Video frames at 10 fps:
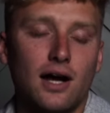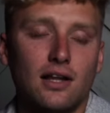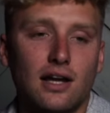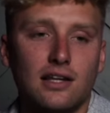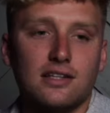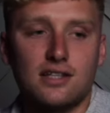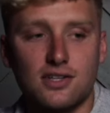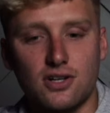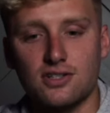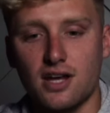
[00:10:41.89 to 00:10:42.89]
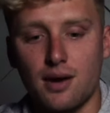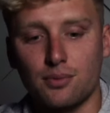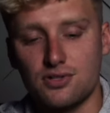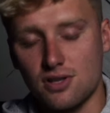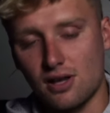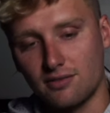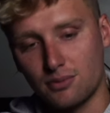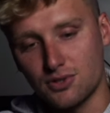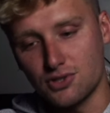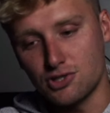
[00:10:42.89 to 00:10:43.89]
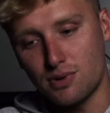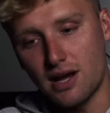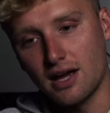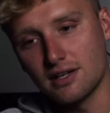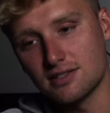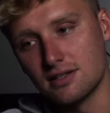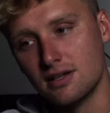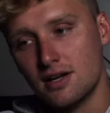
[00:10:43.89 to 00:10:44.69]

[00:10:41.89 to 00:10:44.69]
A lot of these kids are scammers. A lot of them are douchebags, and